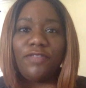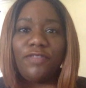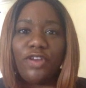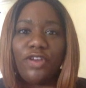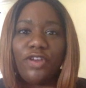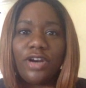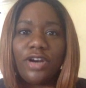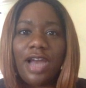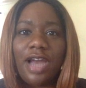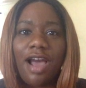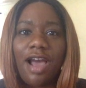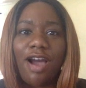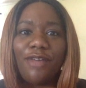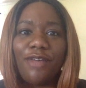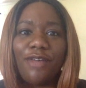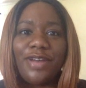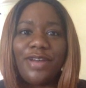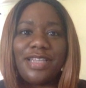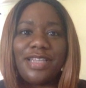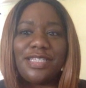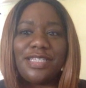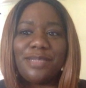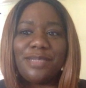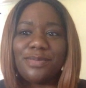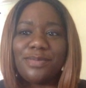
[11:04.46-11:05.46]
you're not already
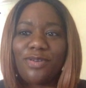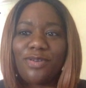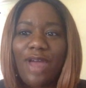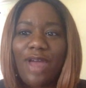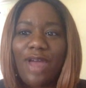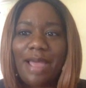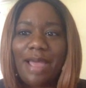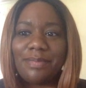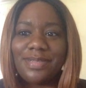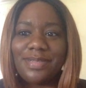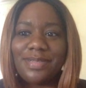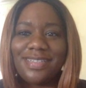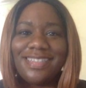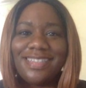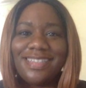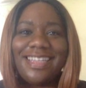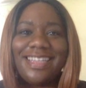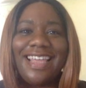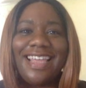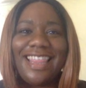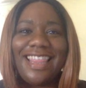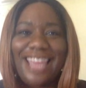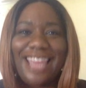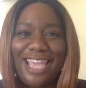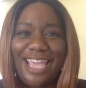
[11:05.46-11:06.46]
subscribed.
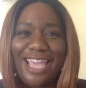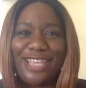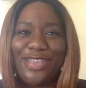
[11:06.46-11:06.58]
Thank